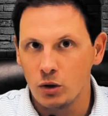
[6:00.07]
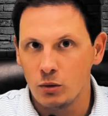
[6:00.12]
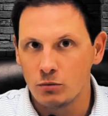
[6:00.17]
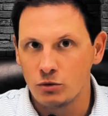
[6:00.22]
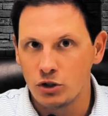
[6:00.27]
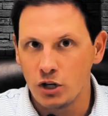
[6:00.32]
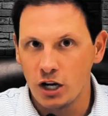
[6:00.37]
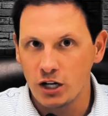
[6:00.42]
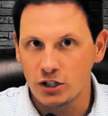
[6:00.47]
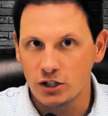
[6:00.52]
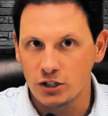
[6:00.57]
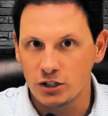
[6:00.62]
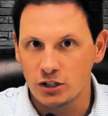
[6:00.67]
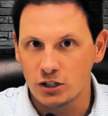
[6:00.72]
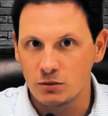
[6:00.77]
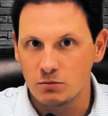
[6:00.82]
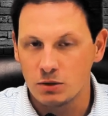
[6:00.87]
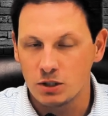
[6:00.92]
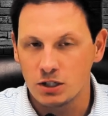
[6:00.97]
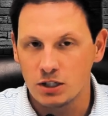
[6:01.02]

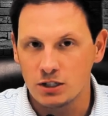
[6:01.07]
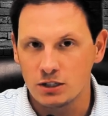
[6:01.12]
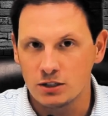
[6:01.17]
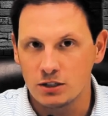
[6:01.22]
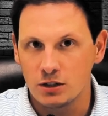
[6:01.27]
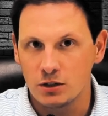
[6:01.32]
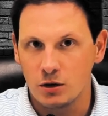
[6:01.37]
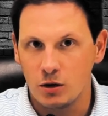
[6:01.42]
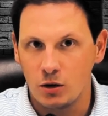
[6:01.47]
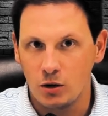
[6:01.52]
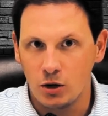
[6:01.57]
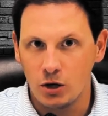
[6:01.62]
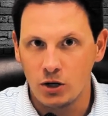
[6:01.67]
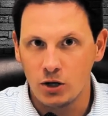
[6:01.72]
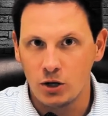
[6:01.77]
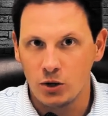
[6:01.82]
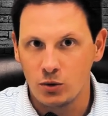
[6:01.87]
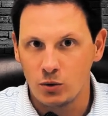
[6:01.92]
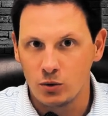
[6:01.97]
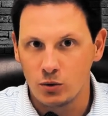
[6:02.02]
objections because there are
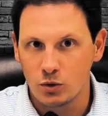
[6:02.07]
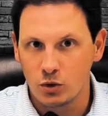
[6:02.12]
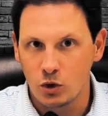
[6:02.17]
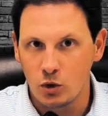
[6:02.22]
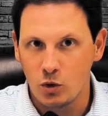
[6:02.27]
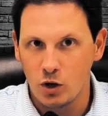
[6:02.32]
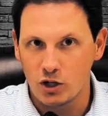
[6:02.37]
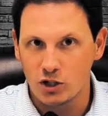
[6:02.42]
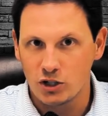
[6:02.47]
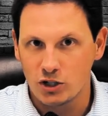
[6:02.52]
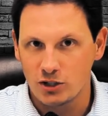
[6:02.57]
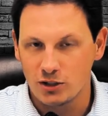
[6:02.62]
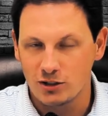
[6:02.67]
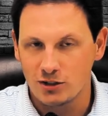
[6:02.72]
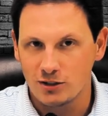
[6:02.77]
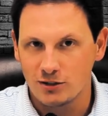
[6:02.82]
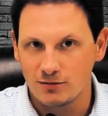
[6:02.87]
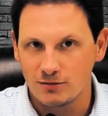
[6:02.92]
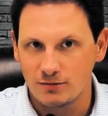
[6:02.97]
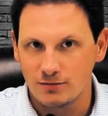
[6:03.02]
no
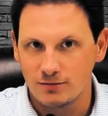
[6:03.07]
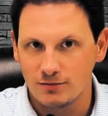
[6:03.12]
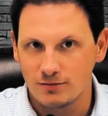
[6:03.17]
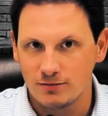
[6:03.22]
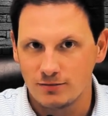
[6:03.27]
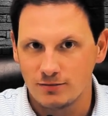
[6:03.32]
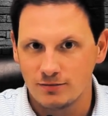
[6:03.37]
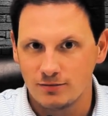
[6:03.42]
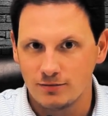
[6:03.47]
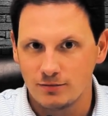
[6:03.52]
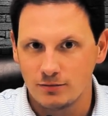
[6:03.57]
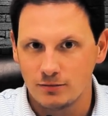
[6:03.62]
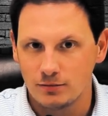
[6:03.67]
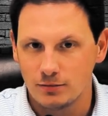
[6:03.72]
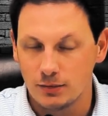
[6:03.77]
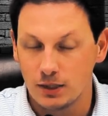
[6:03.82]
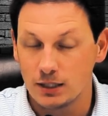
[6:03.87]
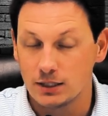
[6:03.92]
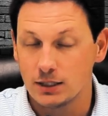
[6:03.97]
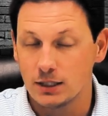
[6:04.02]
questions.
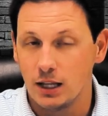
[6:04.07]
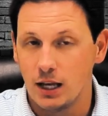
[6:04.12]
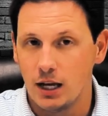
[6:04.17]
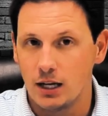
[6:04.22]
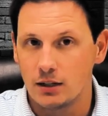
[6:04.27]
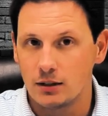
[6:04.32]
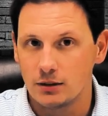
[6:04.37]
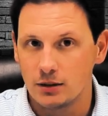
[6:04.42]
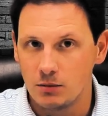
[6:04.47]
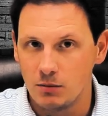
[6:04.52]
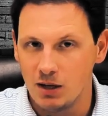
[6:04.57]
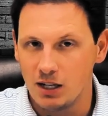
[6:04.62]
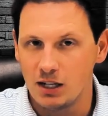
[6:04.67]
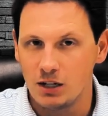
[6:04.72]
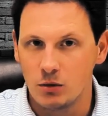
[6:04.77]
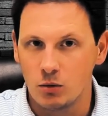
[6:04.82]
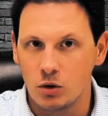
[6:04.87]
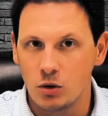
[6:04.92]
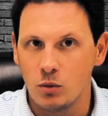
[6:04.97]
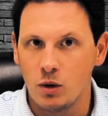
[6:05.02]
That's a lot. You may need
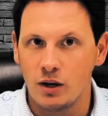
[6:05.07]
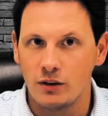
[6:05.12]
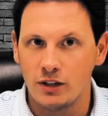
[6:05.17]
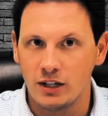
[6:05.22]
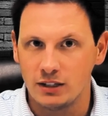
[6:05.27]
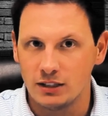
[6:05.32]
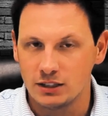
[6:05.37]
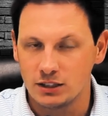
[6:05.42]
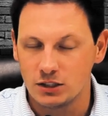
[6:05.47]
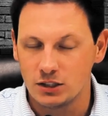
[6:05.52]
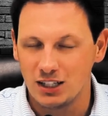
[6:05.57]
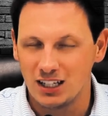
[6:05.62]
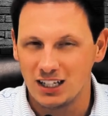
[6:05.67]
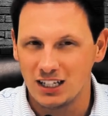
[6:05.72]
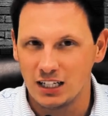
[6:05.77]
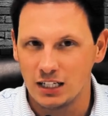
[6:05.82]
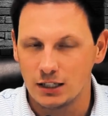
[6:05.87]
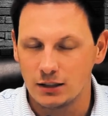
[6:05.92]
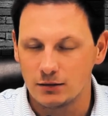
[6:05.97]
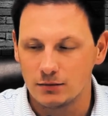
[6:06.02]
to rewind that and listen to that
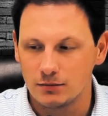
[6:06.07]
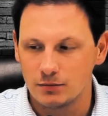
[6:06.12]
again.